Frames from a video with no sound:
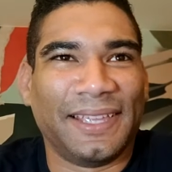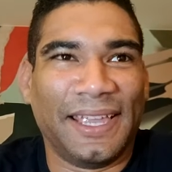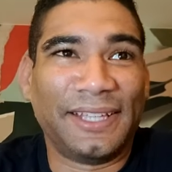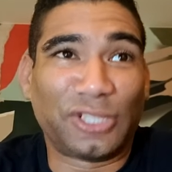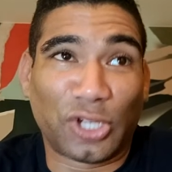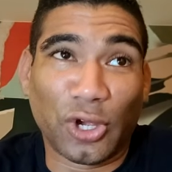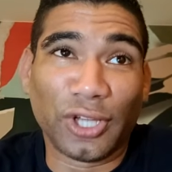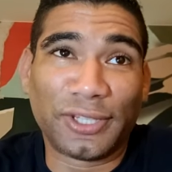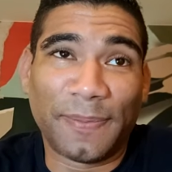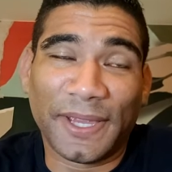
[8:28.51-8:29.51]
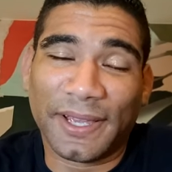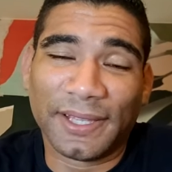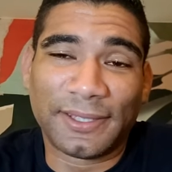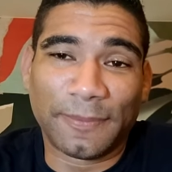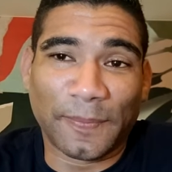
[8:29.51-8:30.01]
it's good
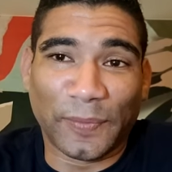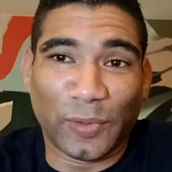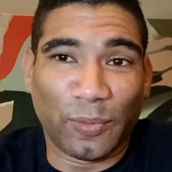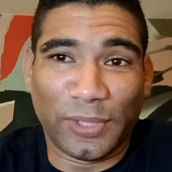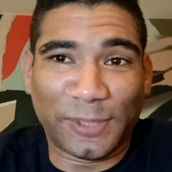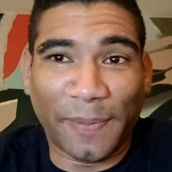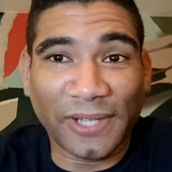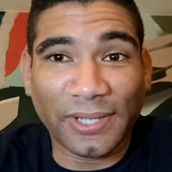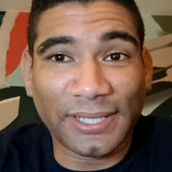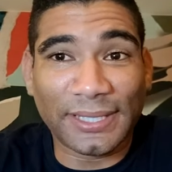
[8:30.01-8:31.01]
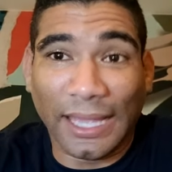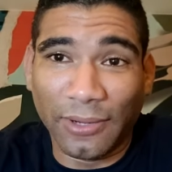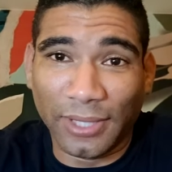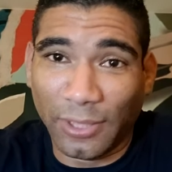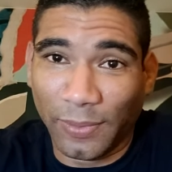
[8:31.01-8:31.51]
because especially
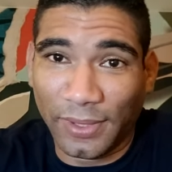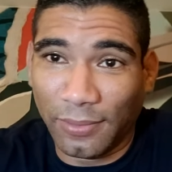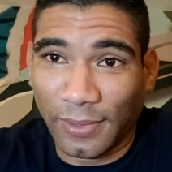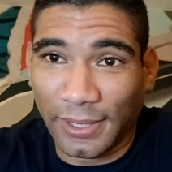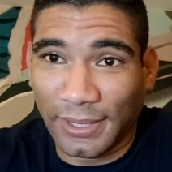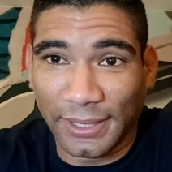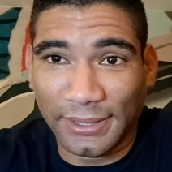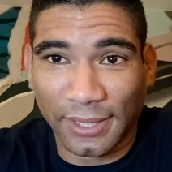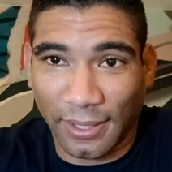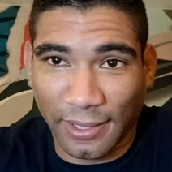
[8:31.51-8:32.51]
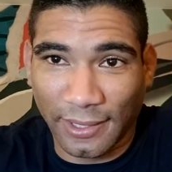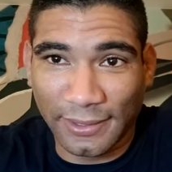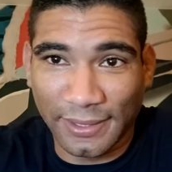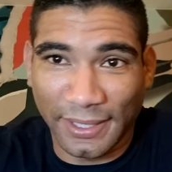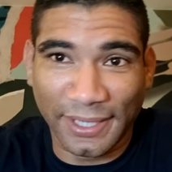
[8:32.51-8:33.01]
Saturday, we do a circuit
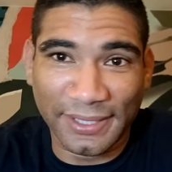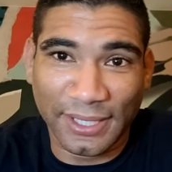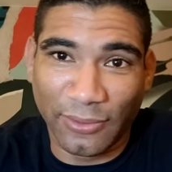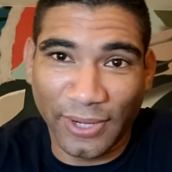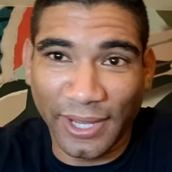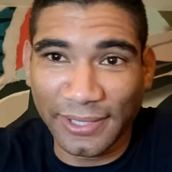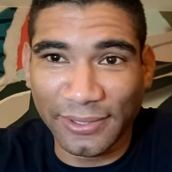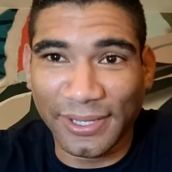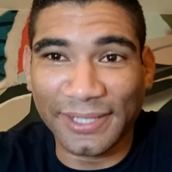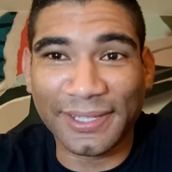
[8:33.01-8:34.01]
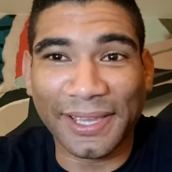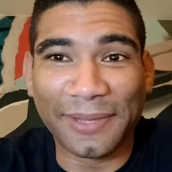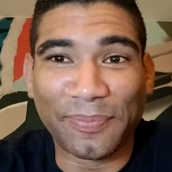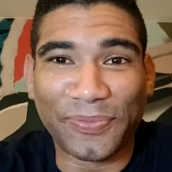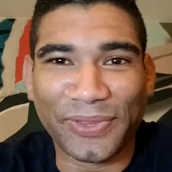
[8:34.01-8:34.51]
at his garage. You guys can
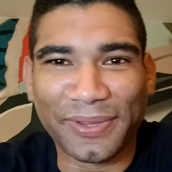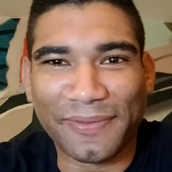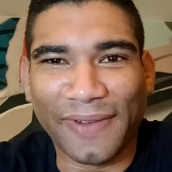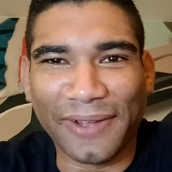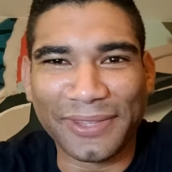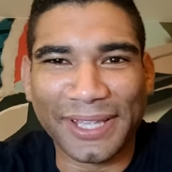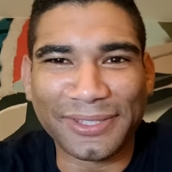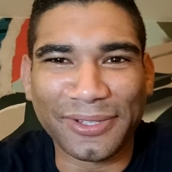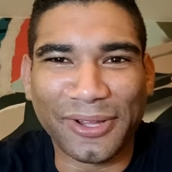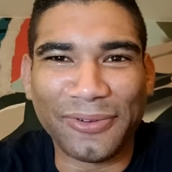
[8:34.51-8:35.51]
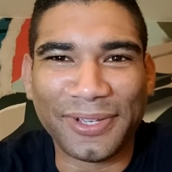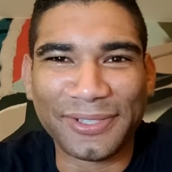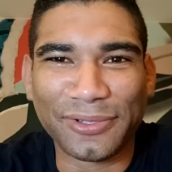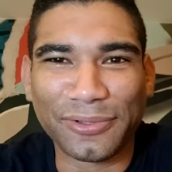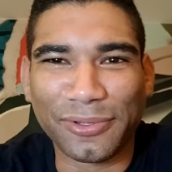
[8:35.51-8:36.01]
find that on
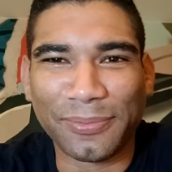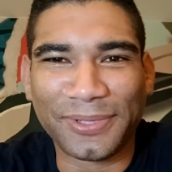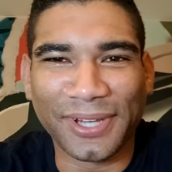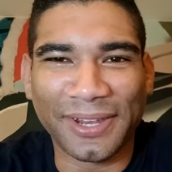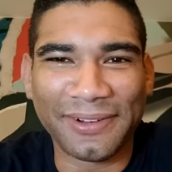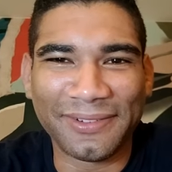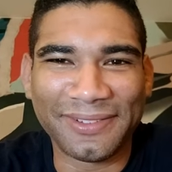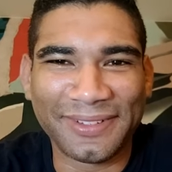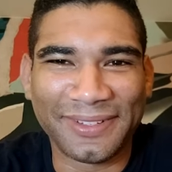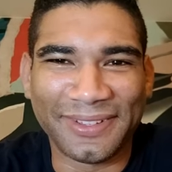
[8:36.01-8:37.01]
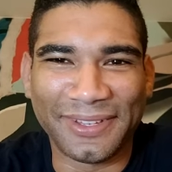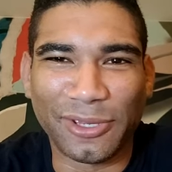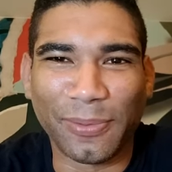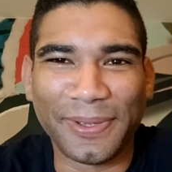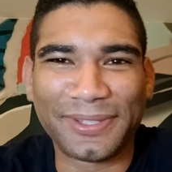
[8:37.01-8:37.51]
his YouTube channel,
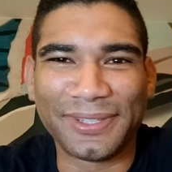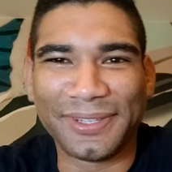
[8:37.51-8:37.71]
Gilbert